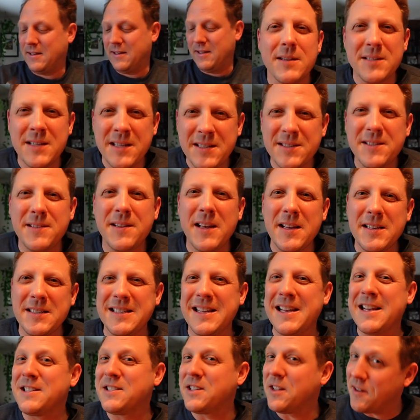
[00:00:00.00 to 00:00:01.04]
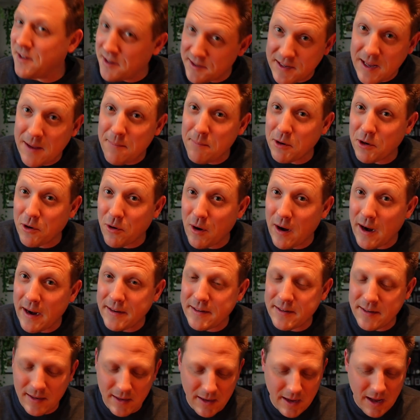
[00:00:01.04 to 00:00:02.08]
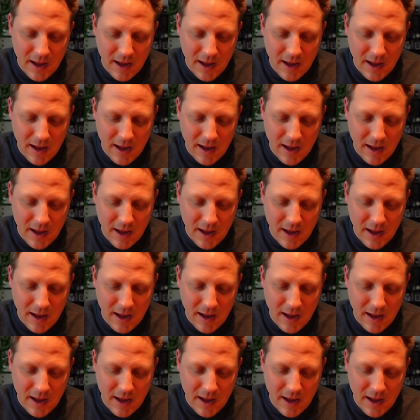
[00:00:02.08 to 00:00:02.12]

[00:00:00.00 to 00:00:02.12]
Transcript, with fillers: Since this is the December crate,